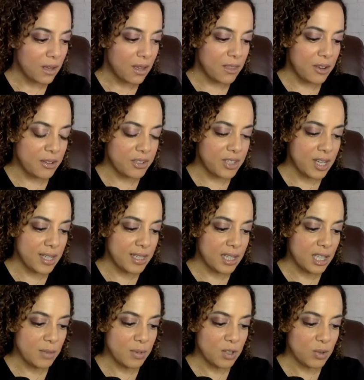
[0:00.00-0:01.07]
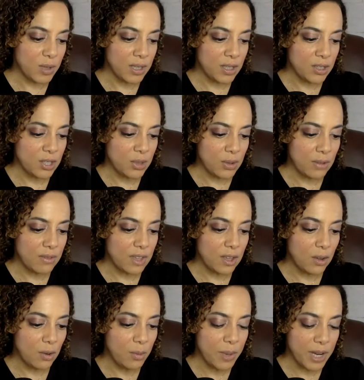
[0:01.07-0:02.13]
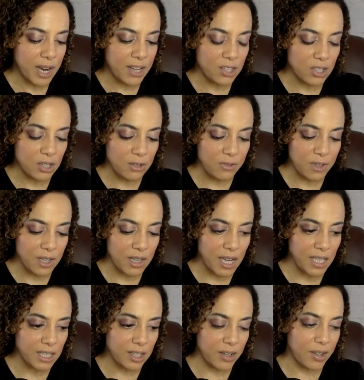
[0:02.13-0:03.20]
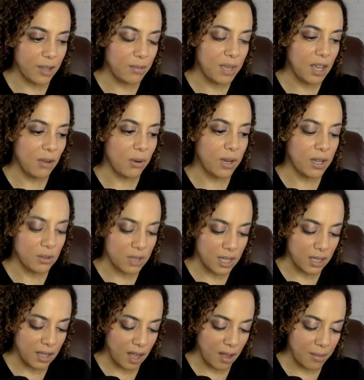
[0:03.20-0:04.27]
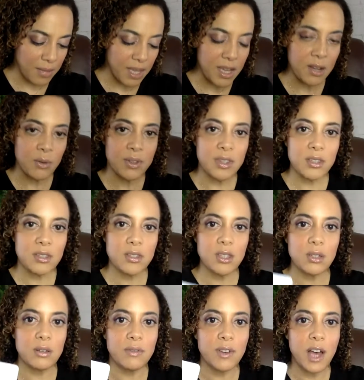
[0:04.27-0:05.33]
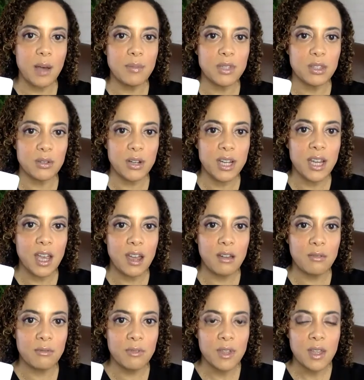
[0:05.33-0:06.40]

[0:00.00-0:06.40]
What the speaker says: There's distance between the two of you, but I do feel like there could be a reunion coming with this Two of Cups, Three of